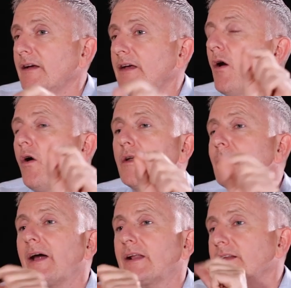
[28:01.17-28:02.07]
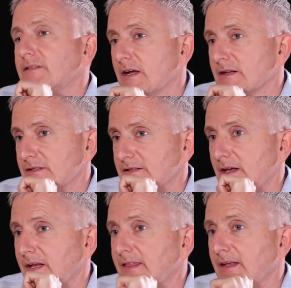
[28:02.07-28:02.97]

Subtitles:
it automatically challenges how they